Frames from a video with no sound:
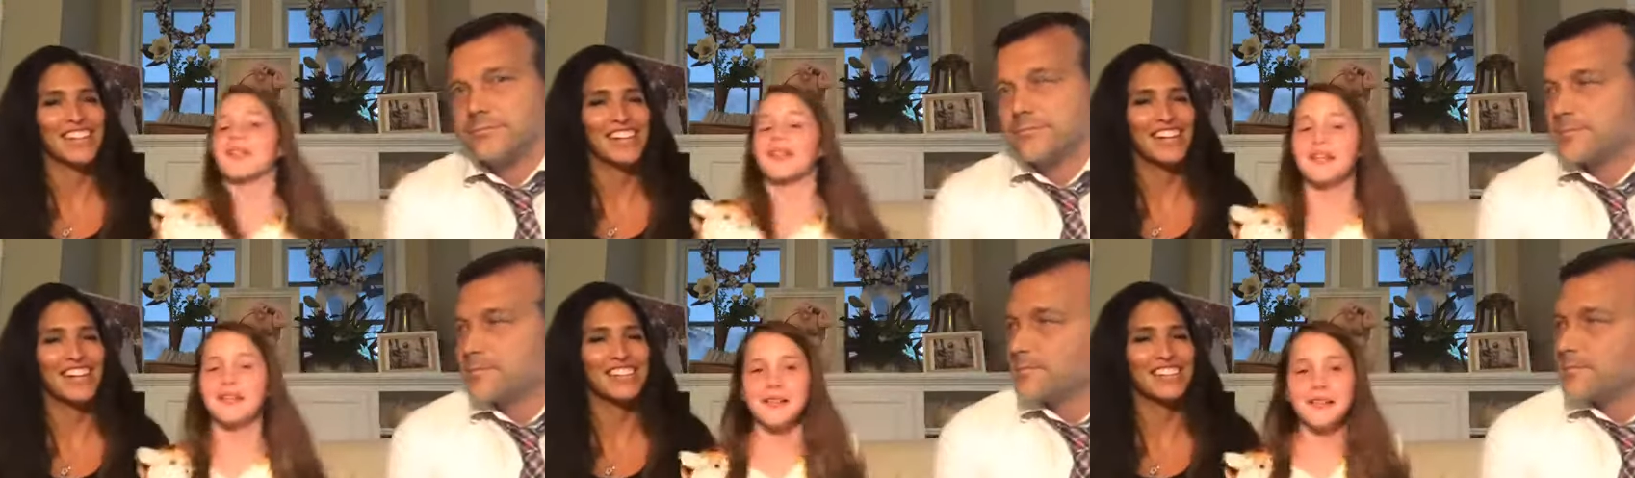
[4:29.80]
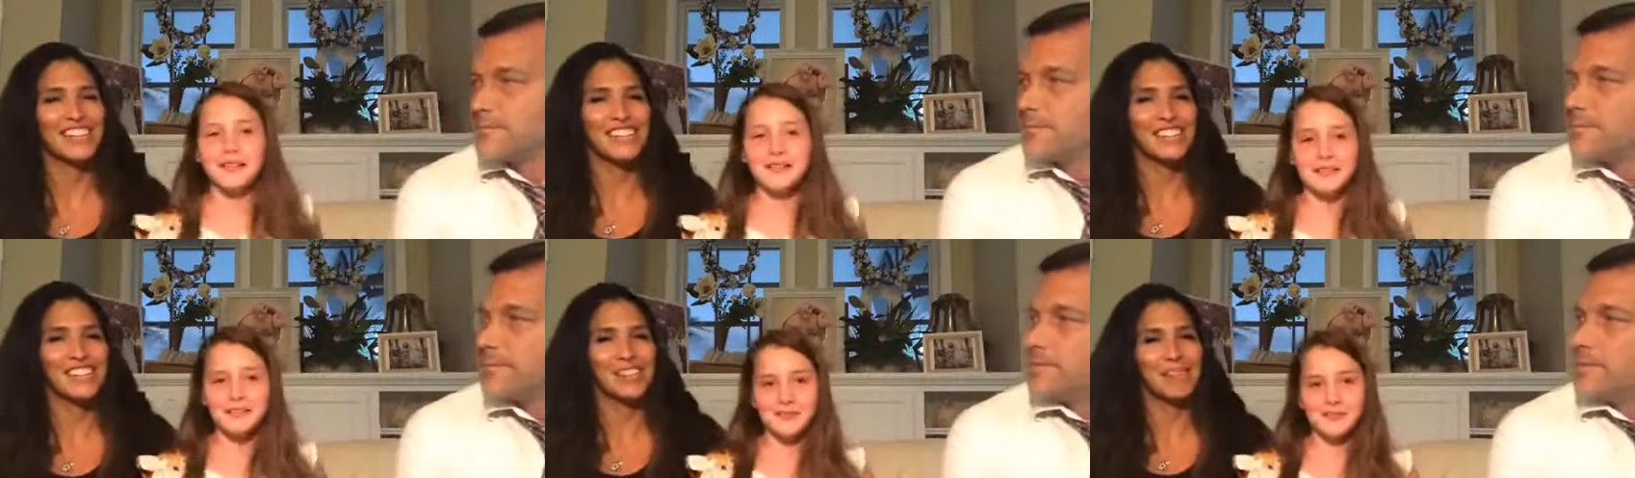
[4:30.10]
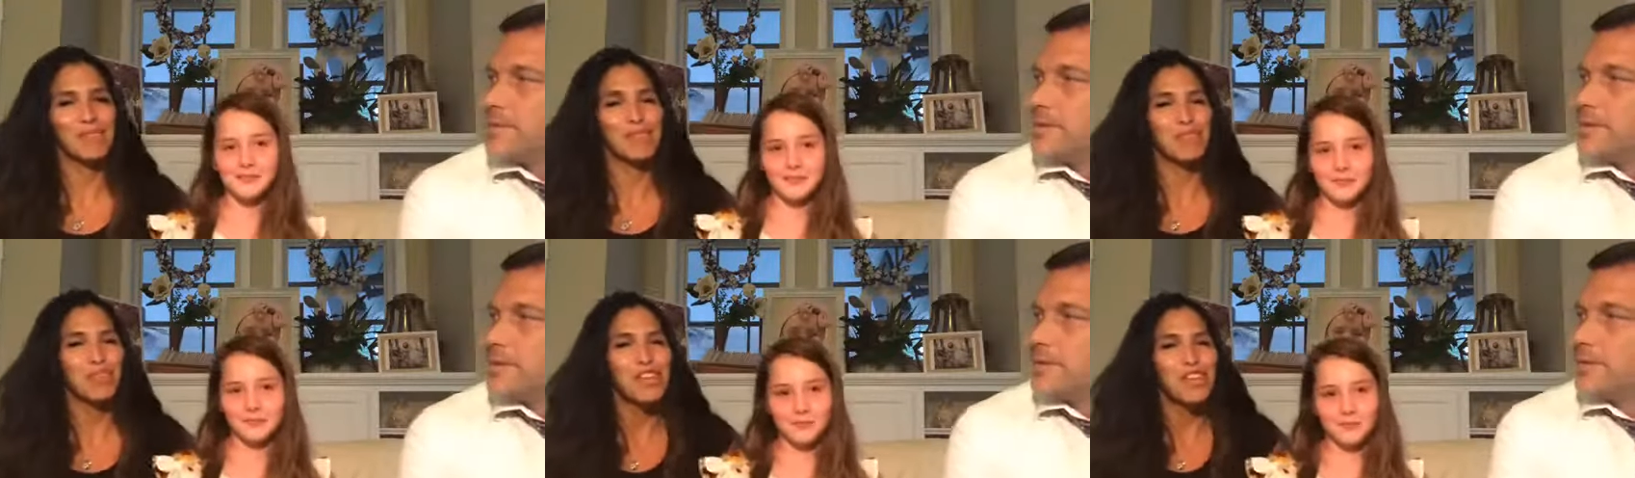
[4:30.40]

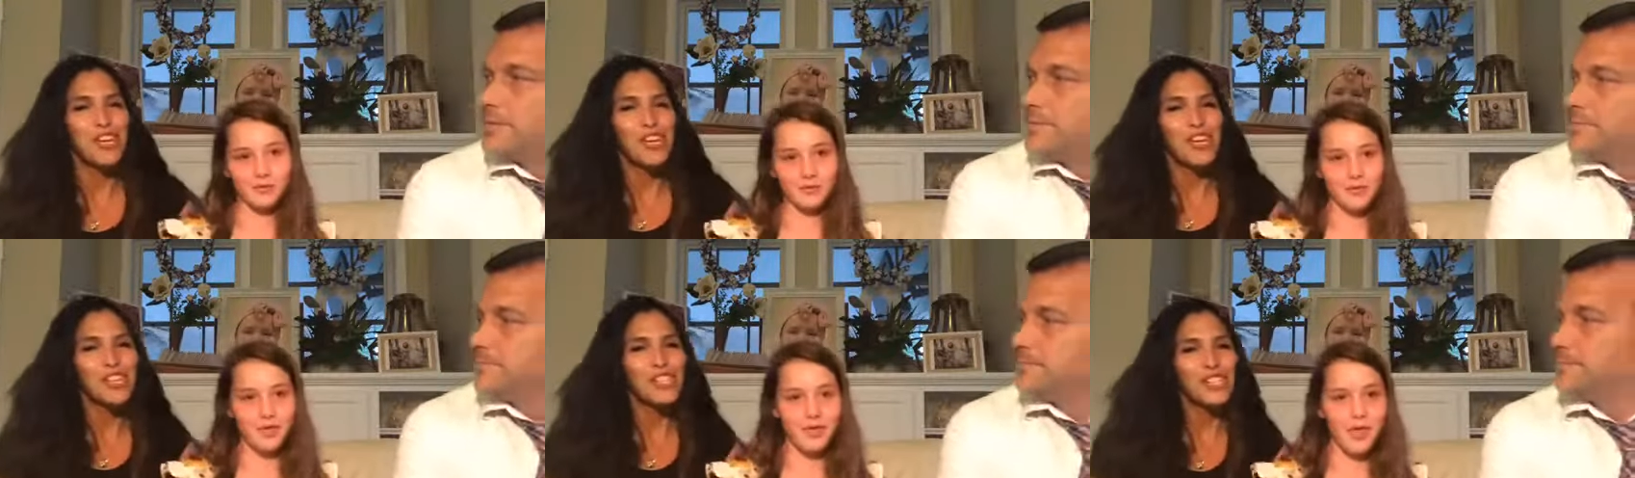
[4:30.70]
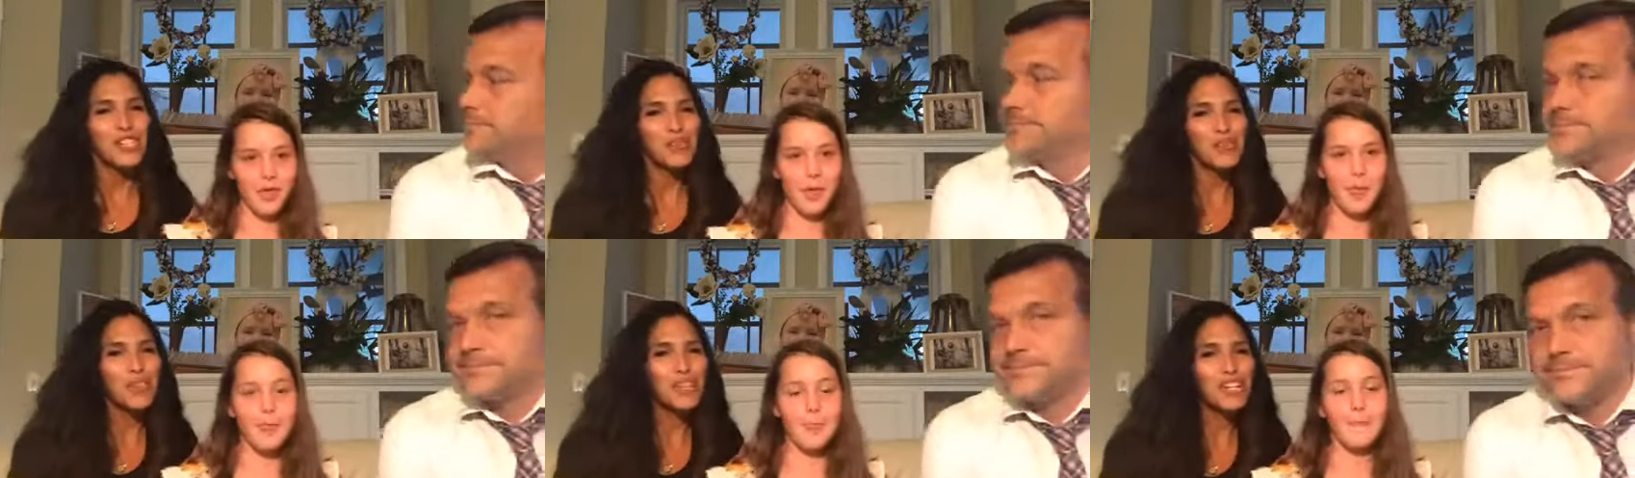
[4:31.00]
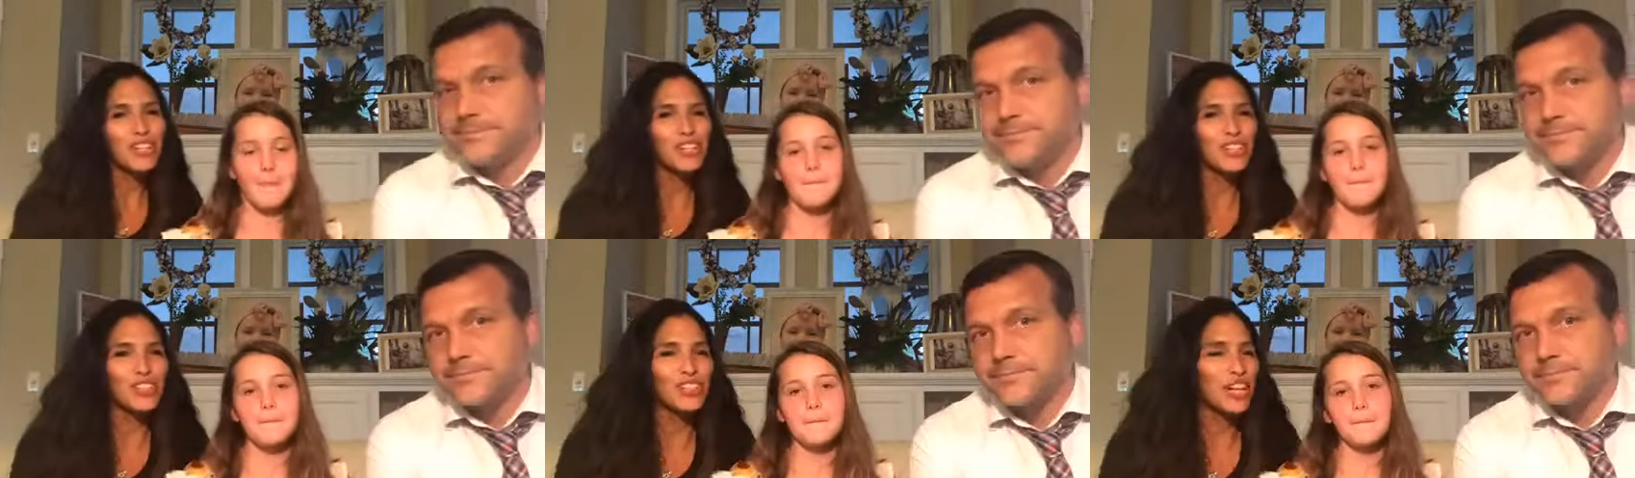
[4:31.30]
Speaker 1: Awesome. So
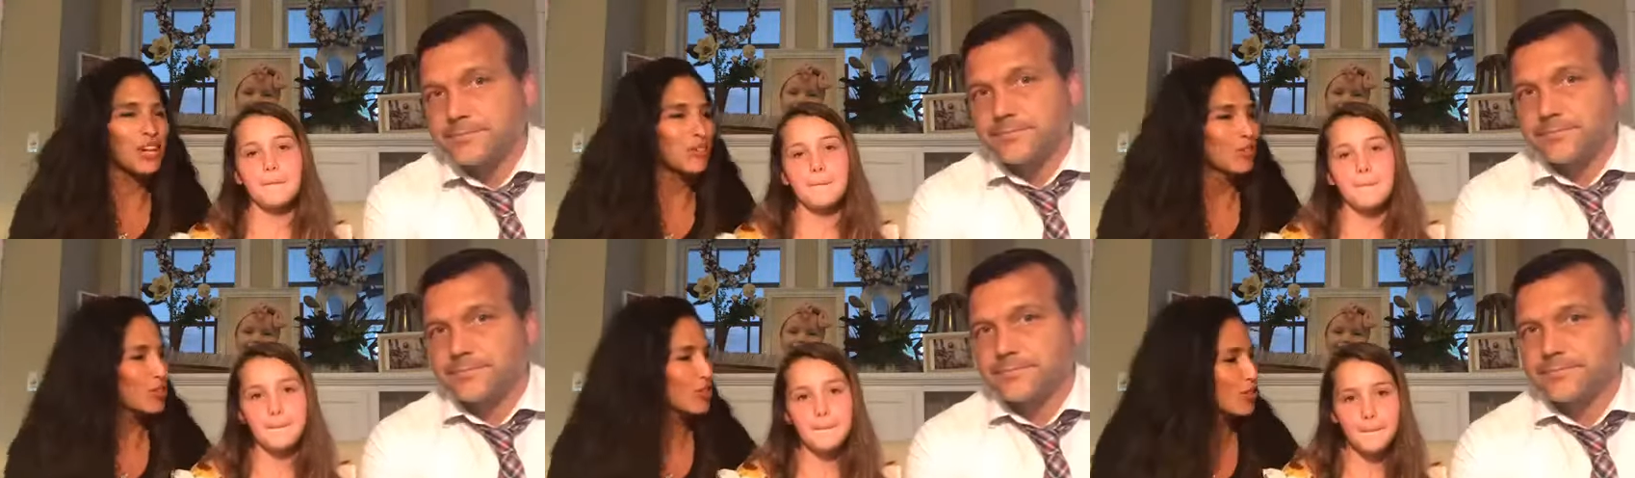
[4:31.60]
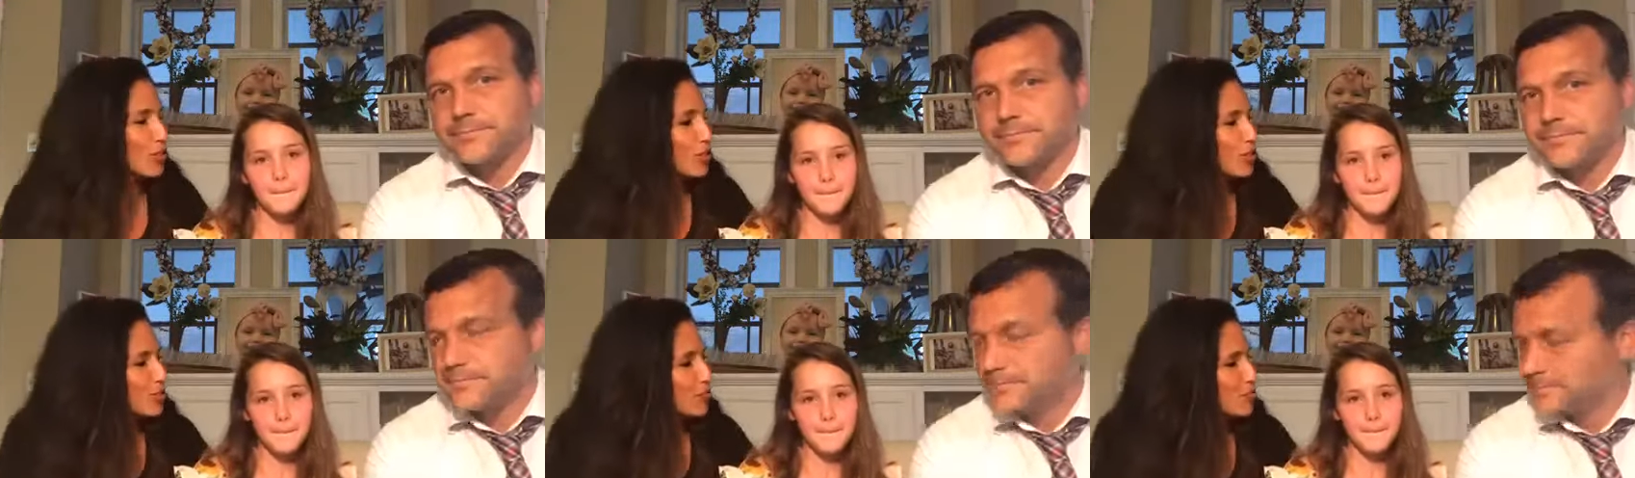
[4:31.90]
Rachel, how old are you?